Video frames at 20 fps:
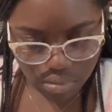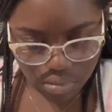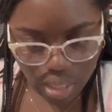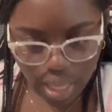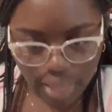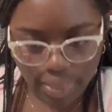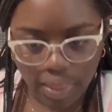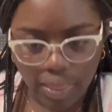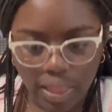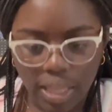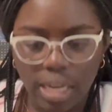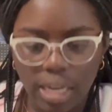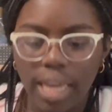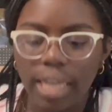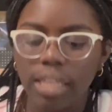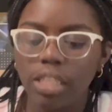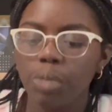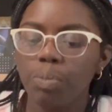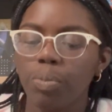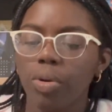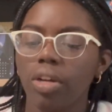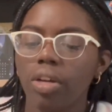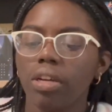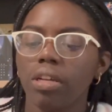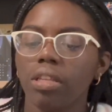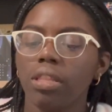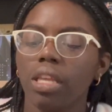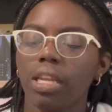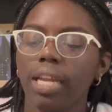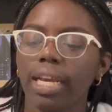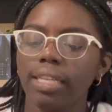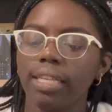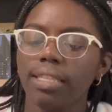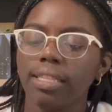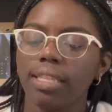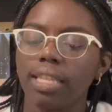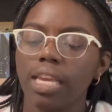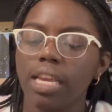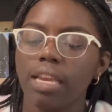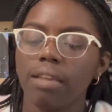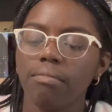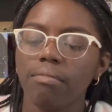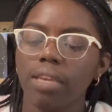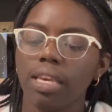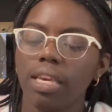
And then the next theme